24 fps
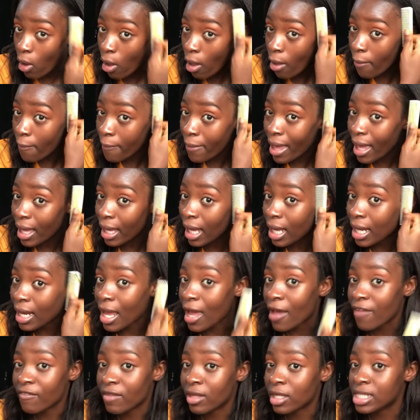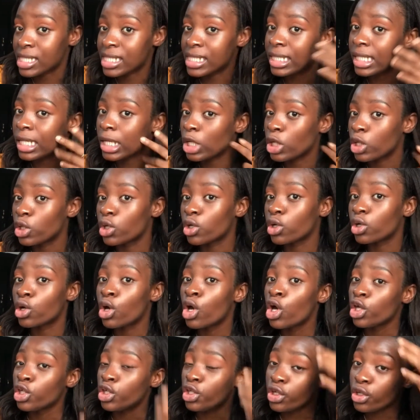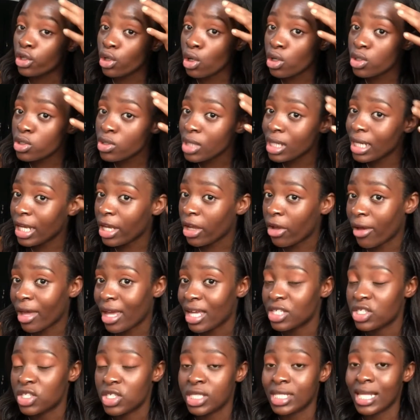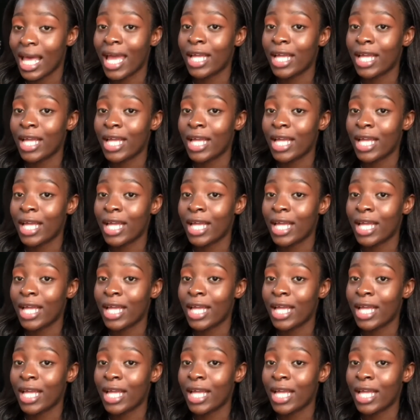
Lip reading: all back and have a sleek look, you could also lay your edges.